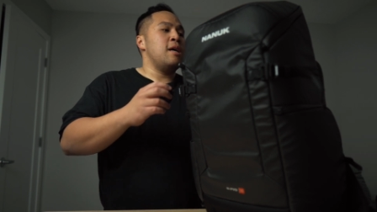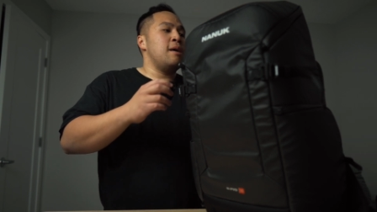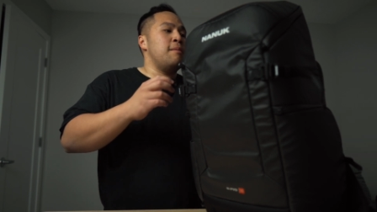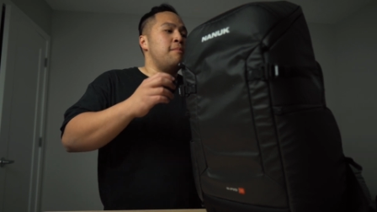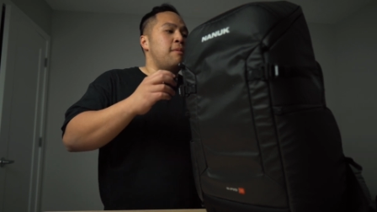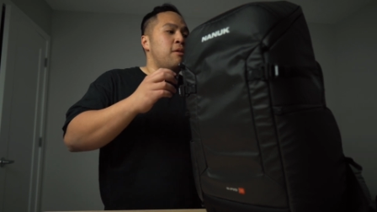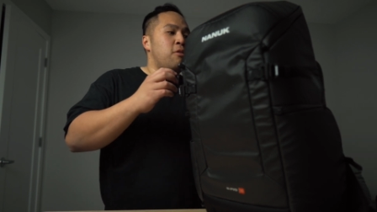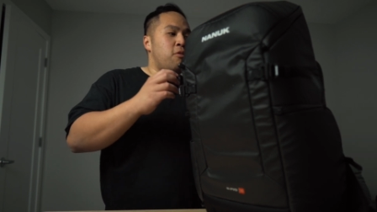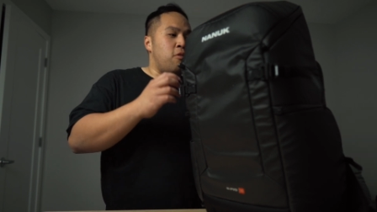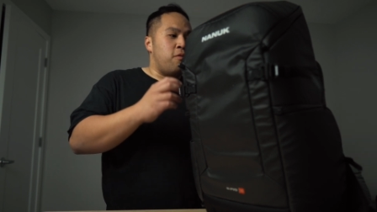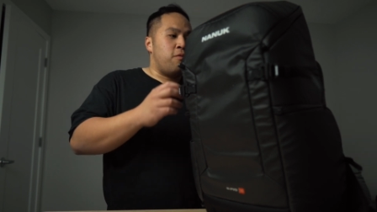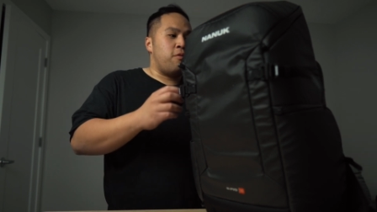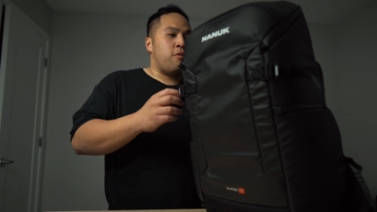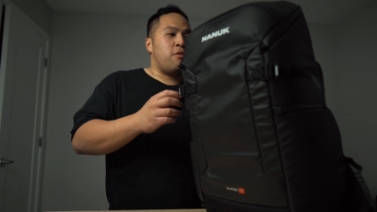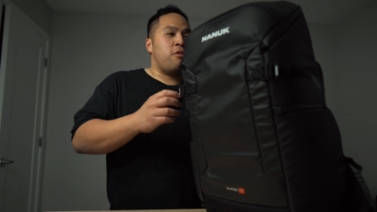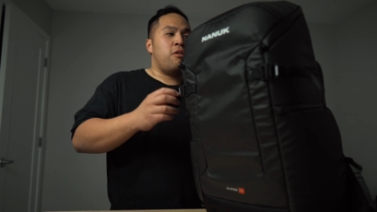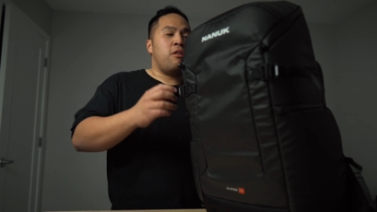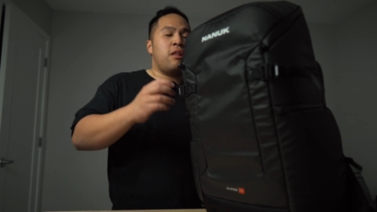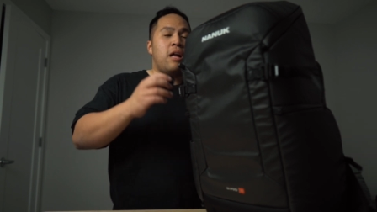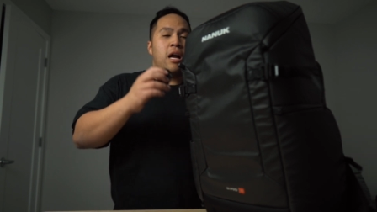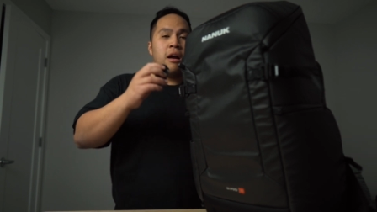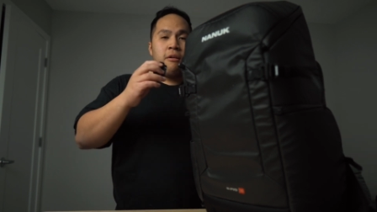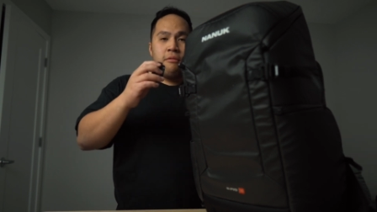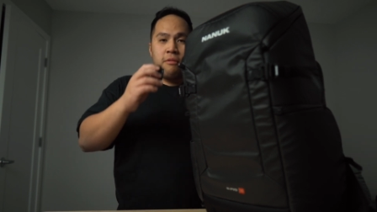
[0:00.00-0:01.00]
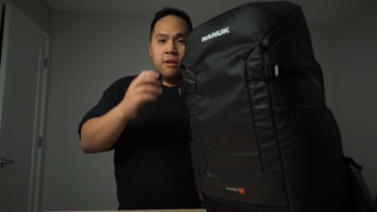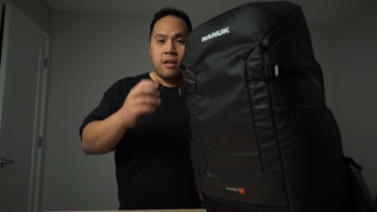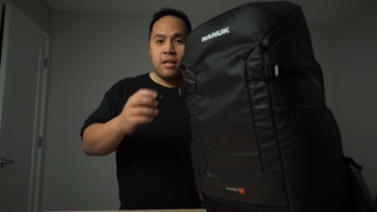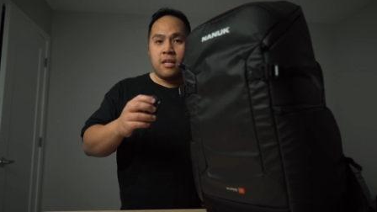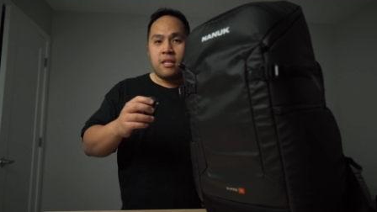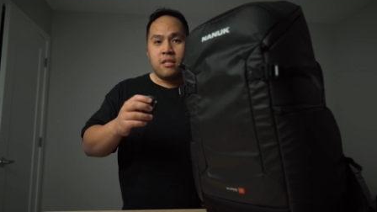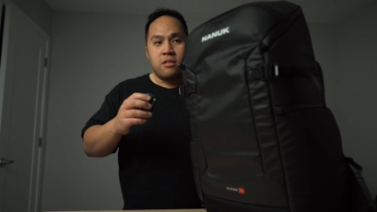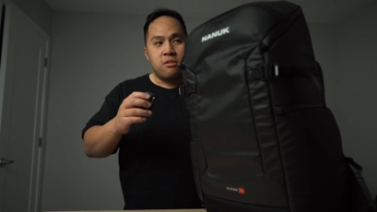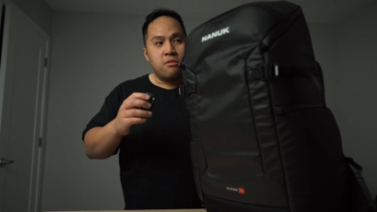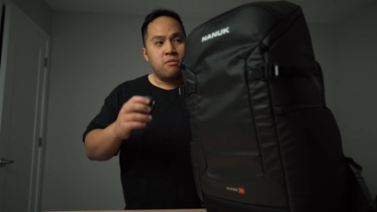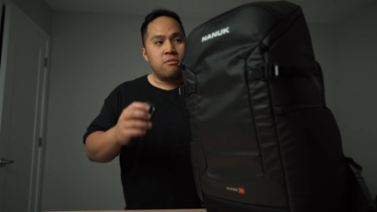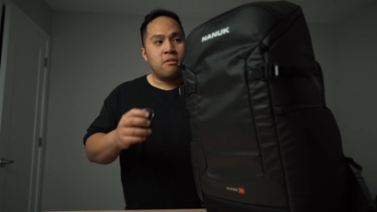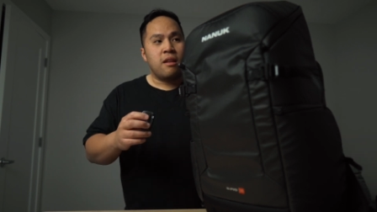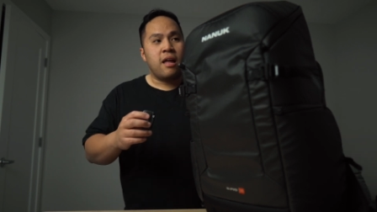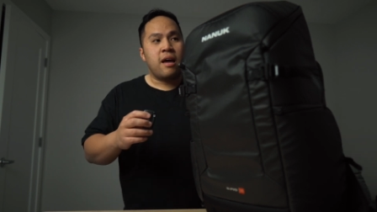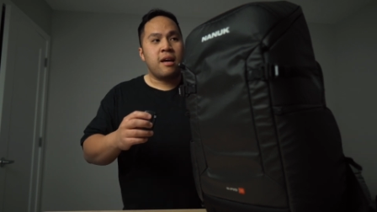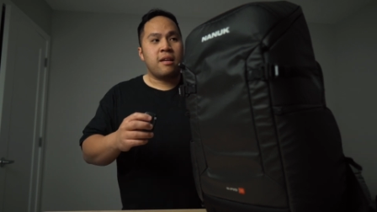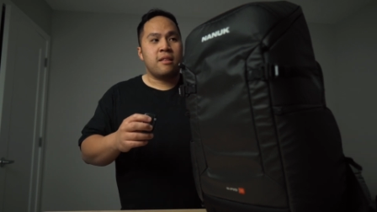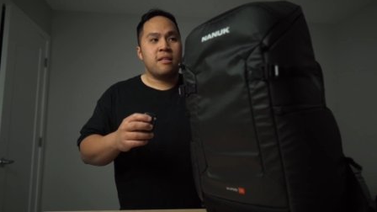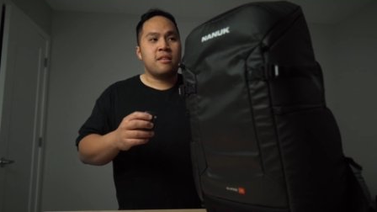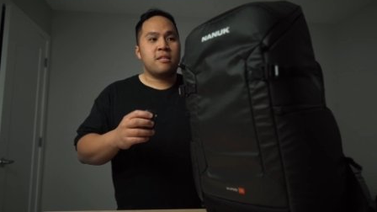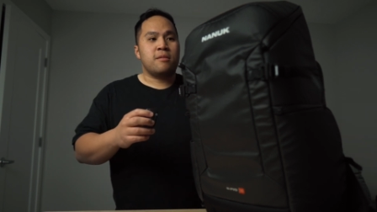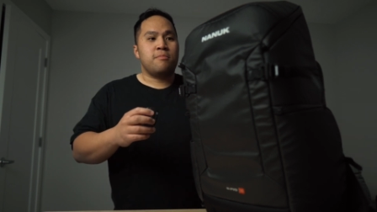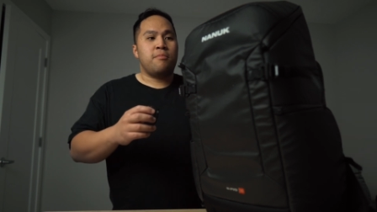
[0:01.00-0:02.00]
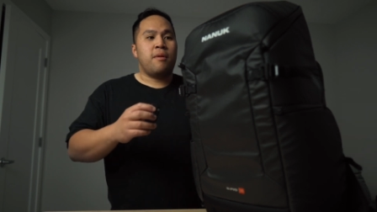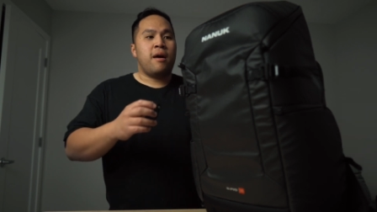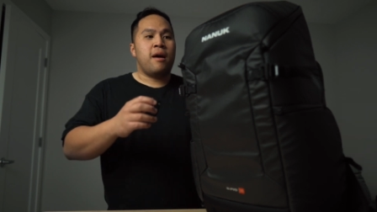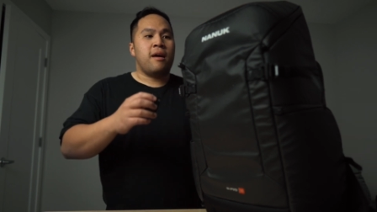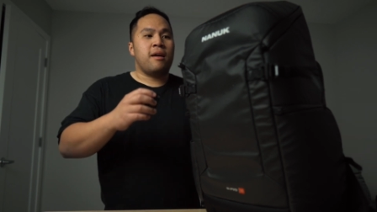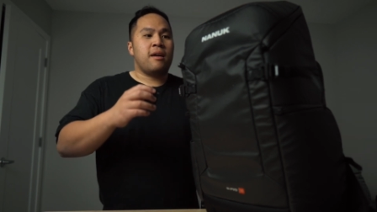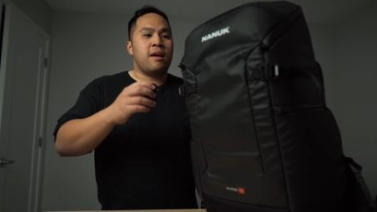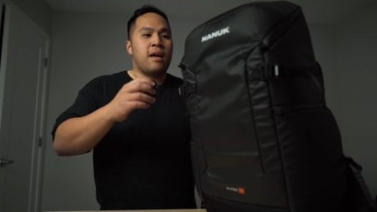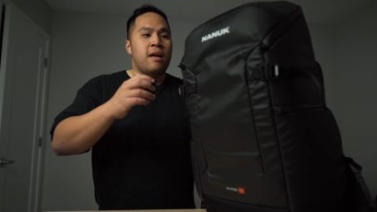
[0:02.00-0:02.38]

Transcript: but overall I really do like this bag,